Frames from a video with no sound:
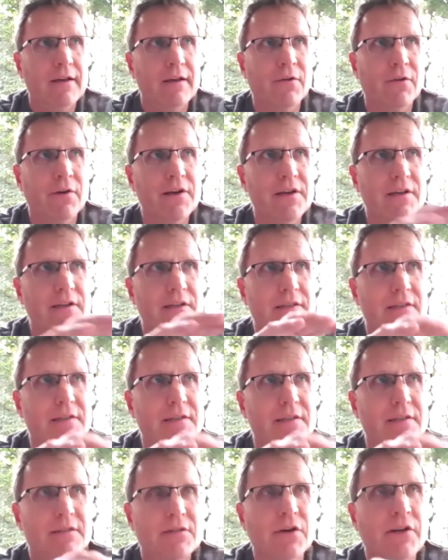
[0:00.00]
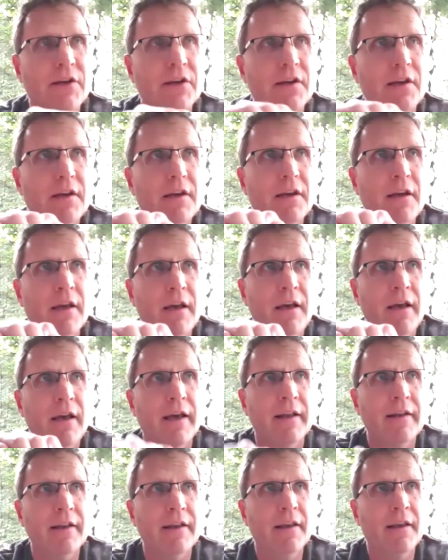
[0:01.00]
Greece, Turkey,
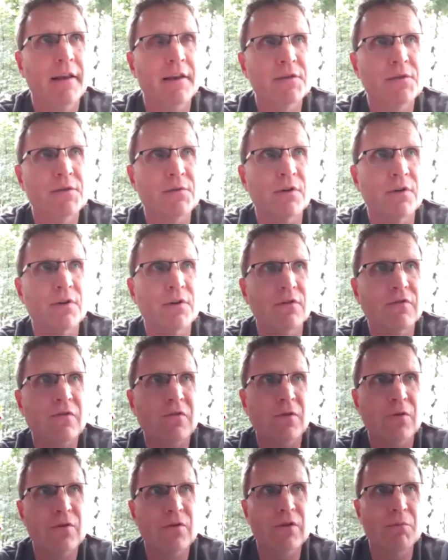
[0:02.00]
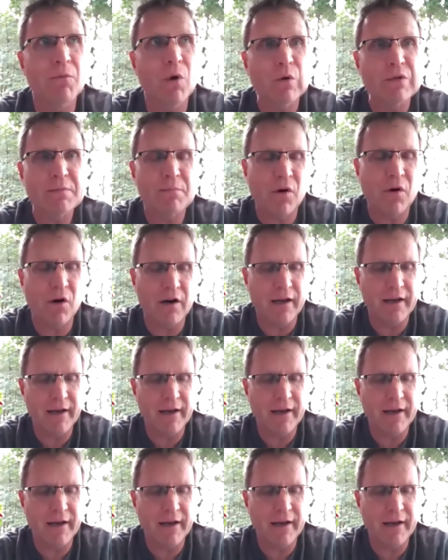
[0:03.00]
and Israel for the most part.